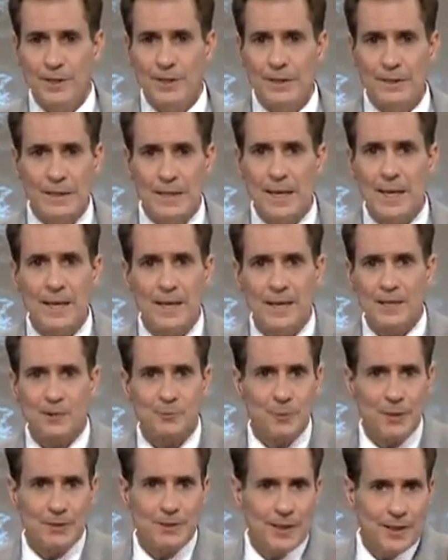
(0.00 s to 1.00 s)
we didn't lay
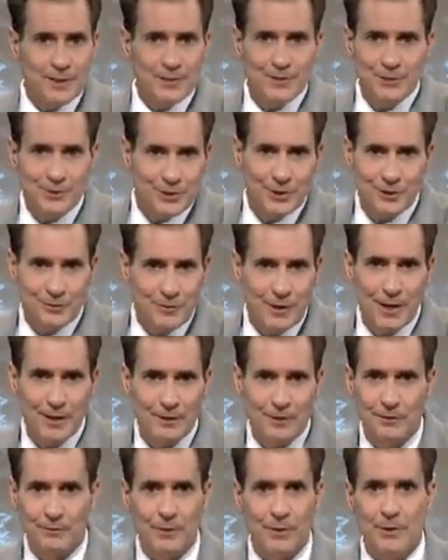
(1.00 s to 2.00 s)
expectations in
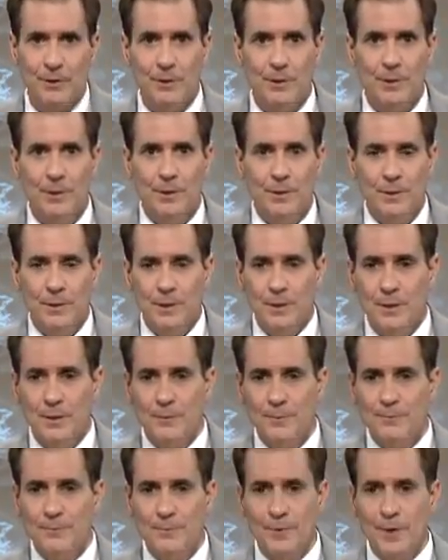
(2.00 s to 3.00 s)
advance of it.
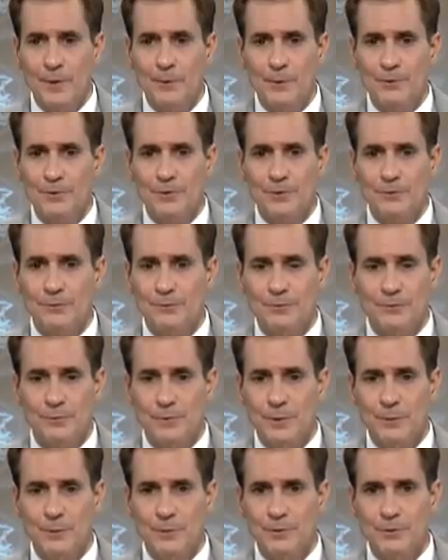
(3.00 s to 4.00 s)
That
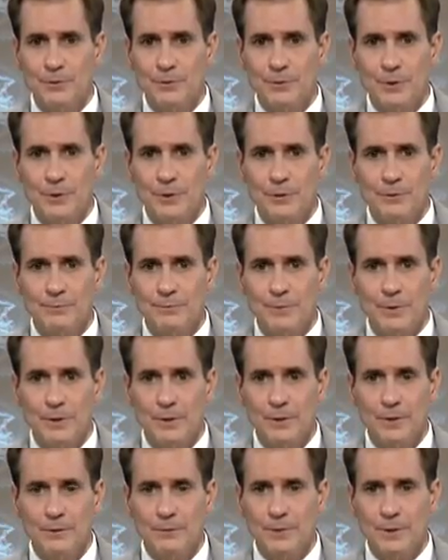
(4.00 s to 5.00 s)
wasn't our
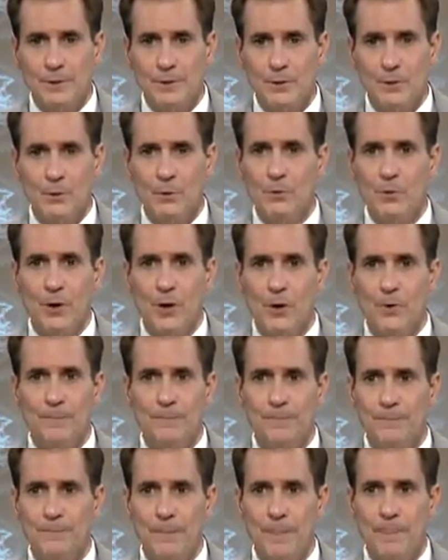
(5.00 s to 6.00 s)
goal at
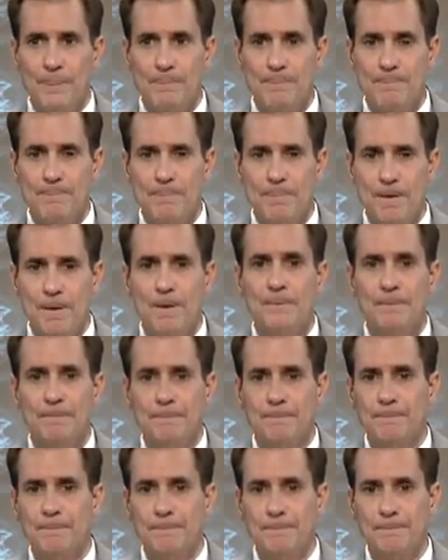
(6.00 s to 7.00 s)
all. Yeah.